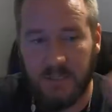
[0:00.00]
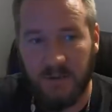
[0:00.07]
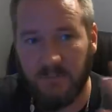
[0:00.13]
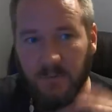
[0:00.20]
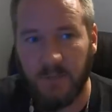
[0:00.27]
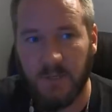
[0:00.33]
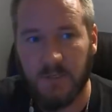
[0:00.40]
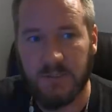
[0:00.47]
and
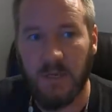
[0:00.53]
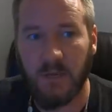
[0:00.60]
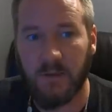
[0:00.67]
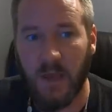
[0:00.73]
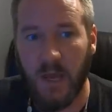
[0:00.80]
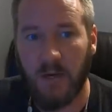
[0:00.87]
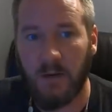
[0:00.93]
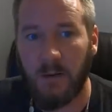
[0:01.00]
different things like
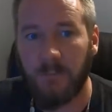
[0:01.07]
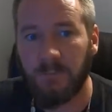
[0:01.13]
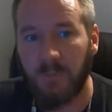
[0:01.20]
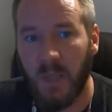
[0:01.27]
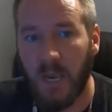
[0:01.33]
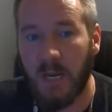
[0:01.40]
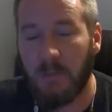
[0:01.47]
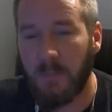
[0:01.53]
that.
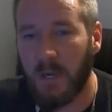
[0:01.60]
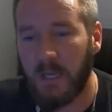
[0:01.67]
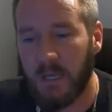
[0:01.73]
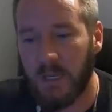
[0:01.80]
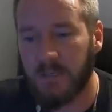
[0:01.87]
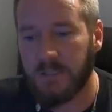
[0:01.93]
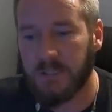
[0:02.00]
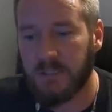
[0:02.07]
And in many
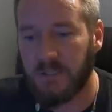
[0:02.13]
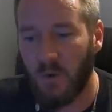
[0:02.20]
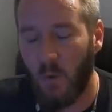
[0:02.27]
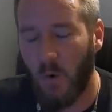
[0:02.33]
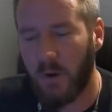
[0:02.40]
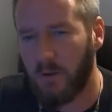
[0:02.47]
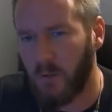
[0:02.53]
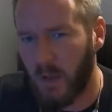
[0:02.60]
cases, the
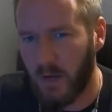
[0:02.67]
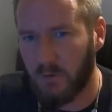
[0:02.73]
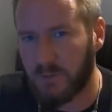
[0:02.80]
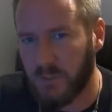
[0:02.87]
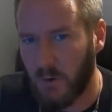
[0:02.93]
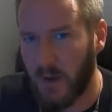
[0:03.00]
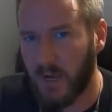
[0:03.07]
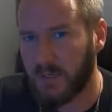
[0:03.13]
oil
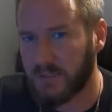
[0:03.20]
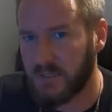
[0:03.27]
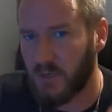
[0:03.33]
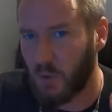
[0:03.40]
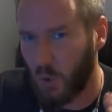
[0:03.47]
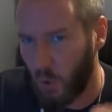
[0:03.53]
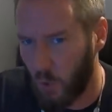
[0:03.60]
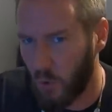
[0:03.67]
also has to
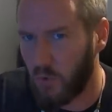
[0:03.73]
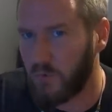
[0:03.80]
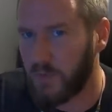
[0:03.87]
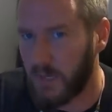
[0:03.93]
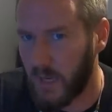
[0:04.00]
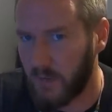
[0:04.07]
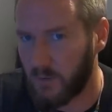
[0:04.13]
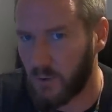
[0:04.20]
cool
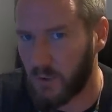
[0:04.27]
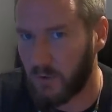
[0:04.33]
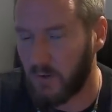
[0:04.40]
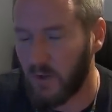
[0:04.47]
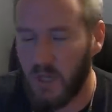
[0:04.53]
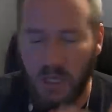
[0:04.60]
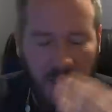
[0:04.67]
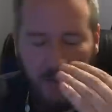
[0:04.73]
the
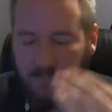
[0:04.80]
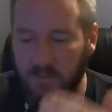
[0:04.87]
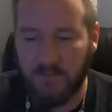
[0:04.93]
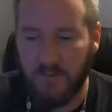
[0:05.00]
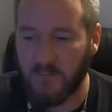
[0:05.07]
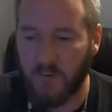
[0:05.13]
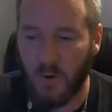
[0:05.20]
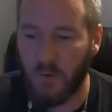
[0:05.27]
engine. If
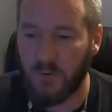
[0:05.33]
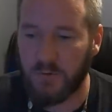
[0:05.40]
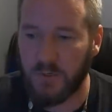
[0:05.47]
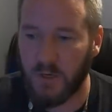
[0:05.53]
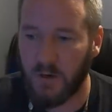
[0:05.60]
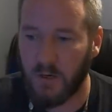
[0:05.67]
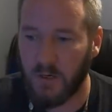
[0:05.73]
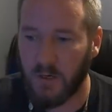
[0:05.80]
you've ever owned
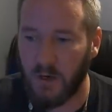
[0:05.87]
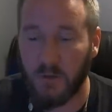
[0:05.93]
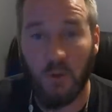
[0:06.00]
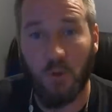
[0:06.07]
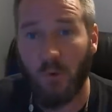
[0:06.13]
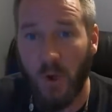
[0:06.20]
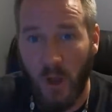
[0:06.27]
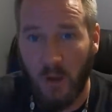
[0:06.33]
a, a
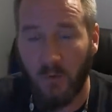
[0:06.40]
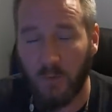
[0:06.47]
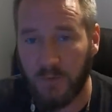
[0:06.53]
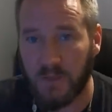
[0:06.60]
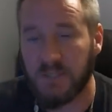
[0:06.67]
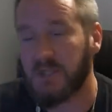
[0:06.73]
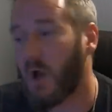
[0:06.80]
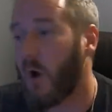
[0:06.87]
truck with
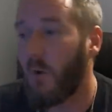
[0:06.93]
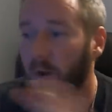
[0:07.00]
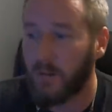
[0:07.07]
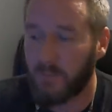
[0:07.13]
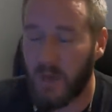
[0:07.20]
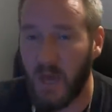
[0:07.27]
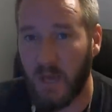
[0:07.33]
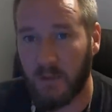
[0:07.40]
a
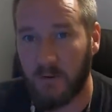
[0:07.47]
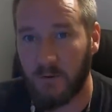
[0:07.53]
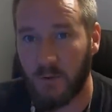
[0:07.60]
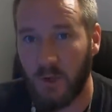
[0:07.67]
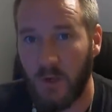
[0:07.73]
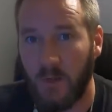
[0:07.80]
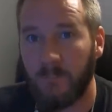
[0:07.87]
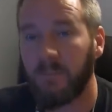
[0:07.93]
towing
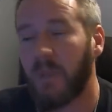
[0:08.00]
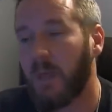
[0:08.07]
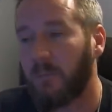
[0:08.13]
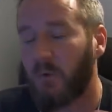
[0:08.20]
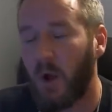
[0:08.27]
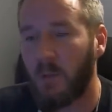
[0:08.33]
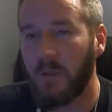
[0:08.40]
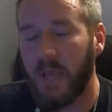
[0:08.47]
package, it
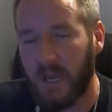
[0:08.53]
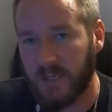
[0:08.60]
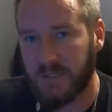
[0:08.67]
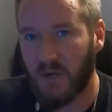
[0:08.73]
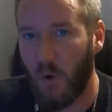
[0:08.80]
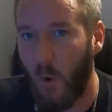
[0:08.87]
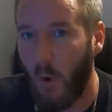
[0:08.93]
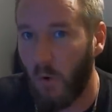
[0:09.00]
probably has
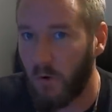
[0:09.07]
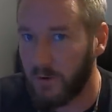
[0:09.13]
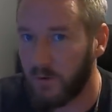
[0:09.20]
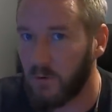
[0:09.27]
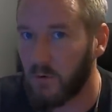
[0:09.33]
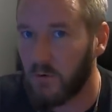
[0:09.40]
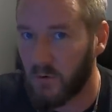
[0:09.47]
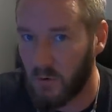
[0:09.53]
an oil